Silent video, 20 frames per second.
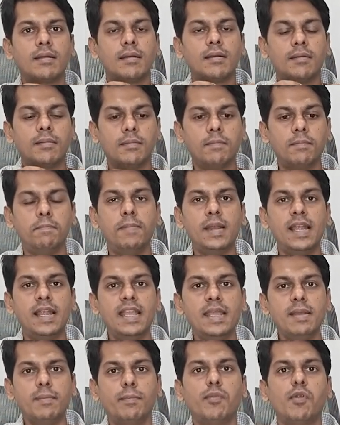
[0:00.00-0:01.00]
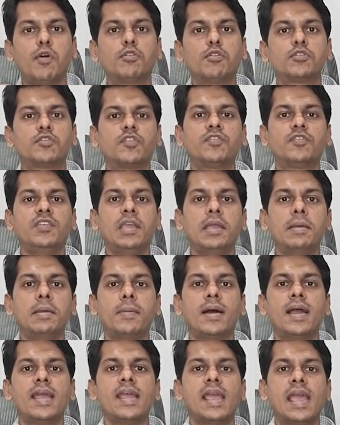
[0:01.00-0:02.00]
building blocks of EMI
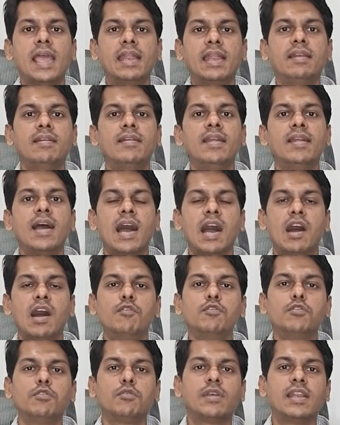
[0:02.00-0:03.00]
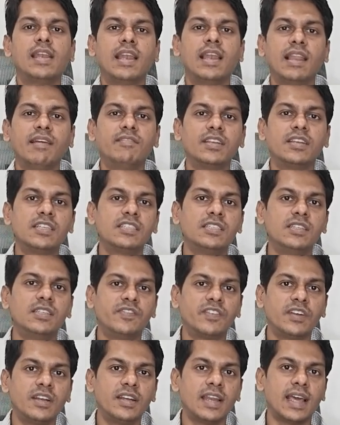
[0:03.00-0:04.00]
and how you can leverage different
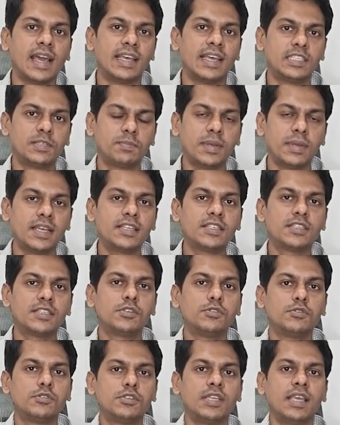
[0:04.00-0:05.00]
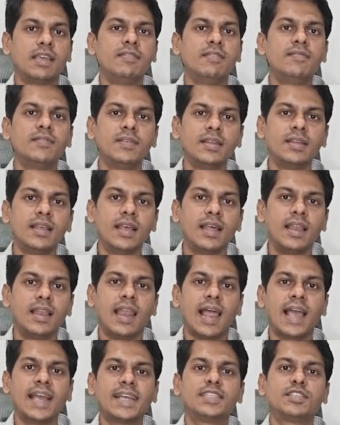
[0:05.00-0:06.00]
aspects to save lakhs
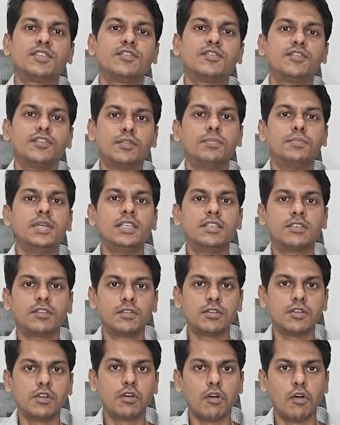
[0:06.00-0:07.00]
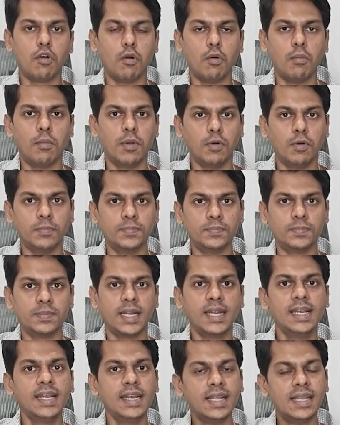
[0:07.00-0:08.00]
of rupees on your home loan, right?
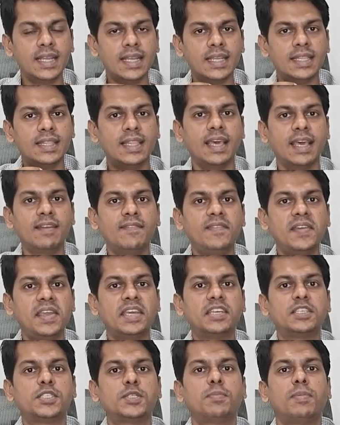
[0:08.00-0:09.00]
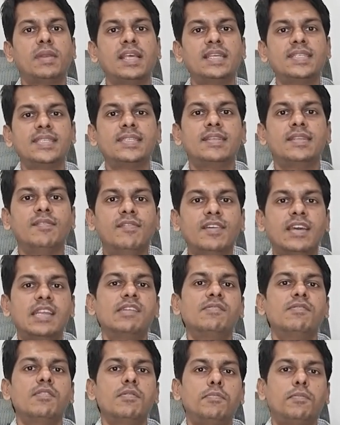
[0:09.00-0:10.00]
There we explain whenever
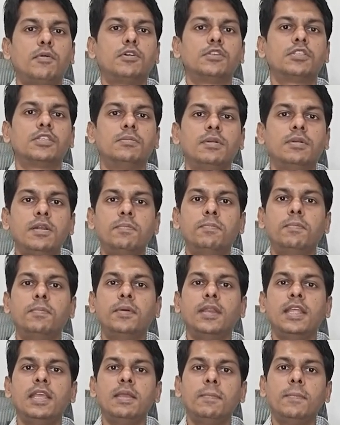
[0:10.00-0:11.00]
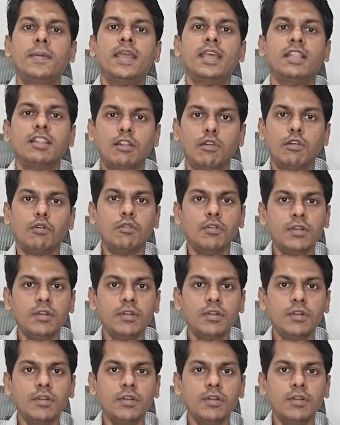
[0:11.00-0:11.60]
possible, prepay the loan